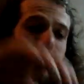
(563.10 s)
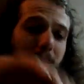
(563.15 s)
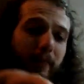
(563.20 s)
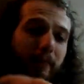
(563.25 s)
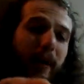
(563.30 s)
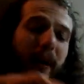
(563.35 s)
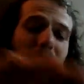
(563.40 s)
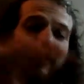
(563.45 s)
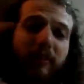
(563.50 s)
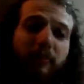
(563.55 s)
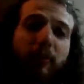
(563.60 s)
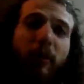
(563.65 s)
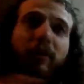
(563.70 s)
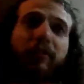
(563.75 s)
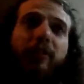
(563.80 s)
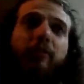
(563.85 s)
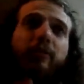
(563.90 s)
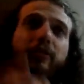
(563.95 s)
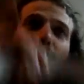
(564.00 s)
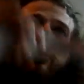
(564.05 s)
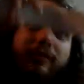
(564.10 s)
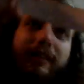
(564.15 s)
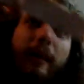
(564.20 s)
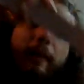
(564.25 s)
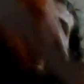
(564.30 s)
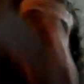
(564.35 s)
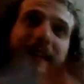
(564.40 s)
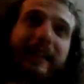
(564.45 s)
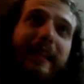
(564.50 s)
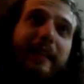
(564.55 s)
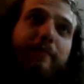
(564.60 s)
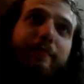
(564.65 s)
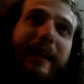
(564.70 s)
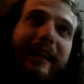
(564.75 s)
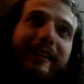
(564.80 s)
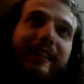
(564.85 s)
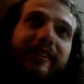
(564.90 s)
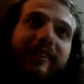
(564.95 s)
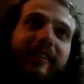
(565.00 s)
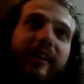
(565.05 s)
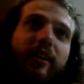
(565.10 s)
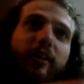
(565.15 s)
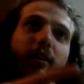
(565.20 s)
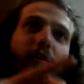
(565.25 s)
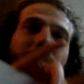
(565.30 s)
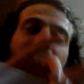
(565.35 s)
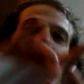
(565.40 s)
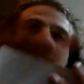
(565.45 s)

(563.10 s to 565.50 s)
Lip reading: part of the process was to dip it in melted celluloid,